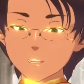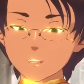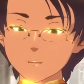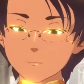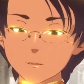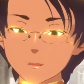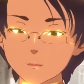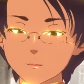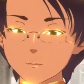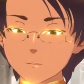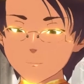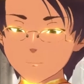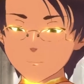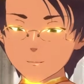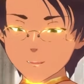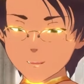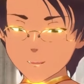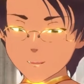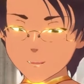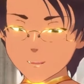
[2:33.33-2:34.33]
Model
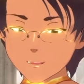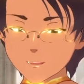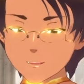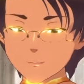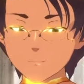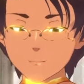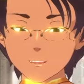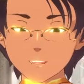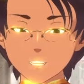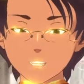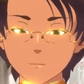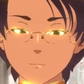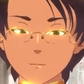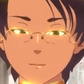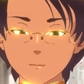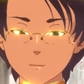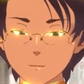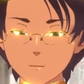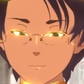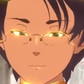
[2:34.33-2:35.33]
Reveals is the VTuber
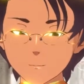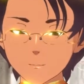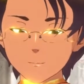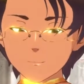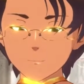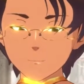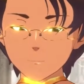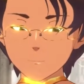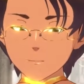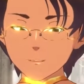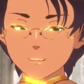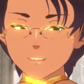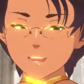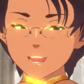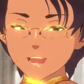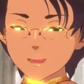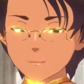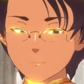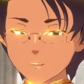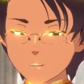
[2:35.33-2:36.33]
equivalent of Twitch
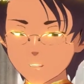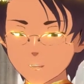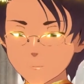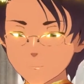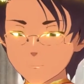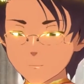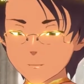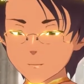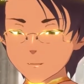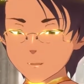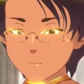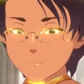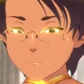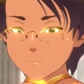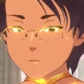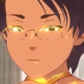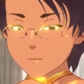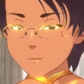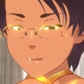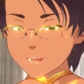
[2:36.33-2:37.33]
cam streamers in the
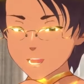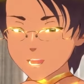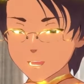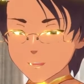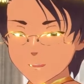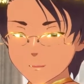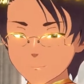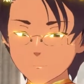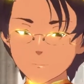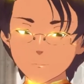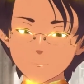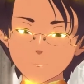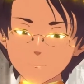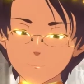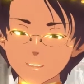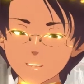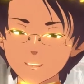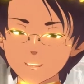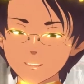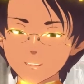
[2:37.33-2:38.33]
pools, hot tubs, and
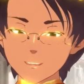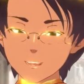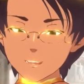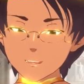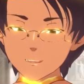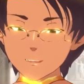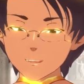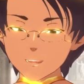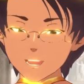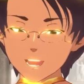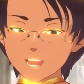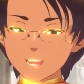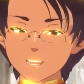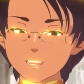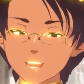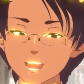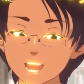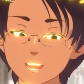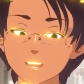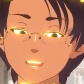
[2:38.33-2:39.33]
beaches section that
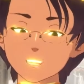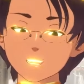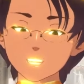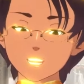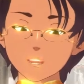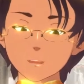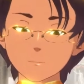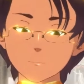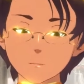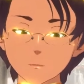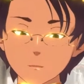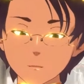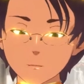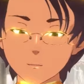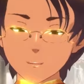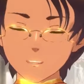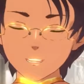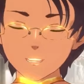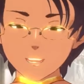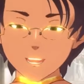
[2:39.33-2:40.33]
have sub goals
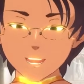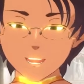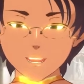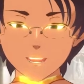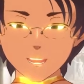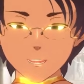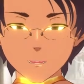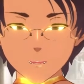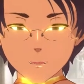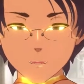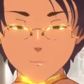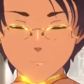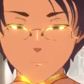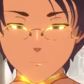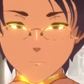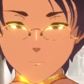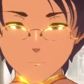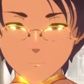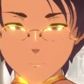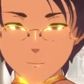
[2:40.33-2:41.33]
to change out their
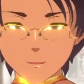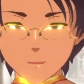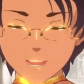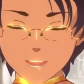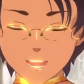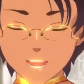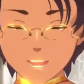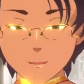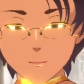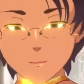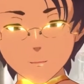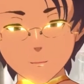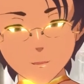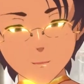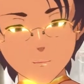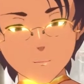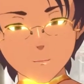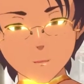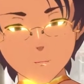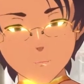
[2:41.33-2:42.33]
swimwear. If you
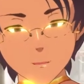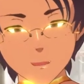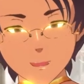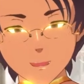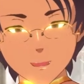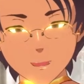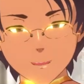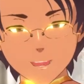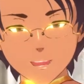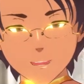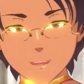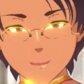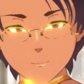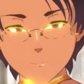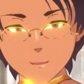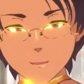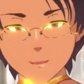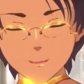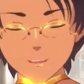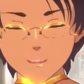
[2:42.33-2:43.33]
don't know what I'm talking
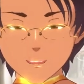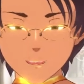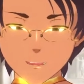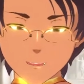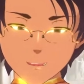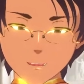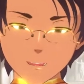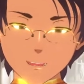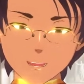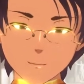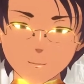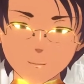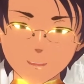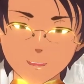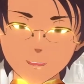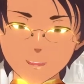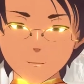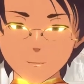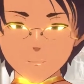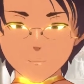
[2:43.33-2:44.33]
about, then here, allow me to
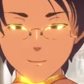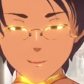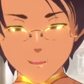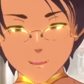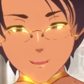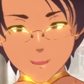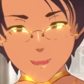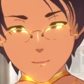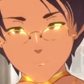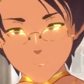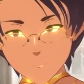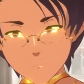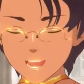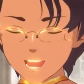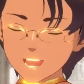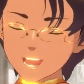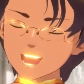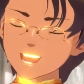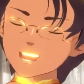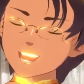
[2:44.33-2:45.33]
give you an example.
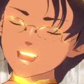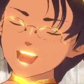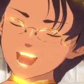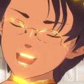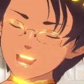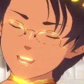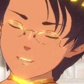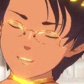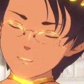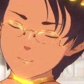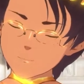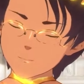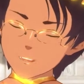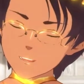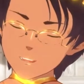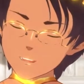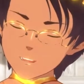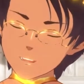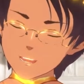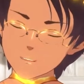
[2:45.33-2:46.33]
At 900
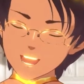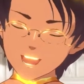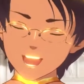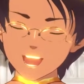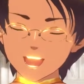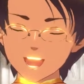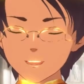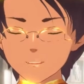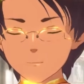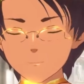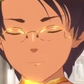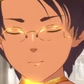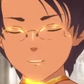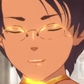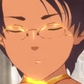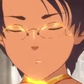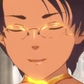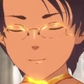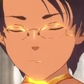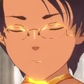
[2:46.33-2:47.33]
followers, I'll reveal
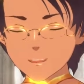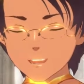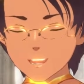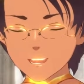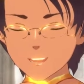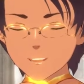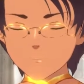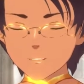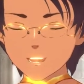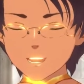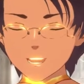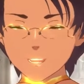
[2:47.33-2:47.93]
my pinky finger,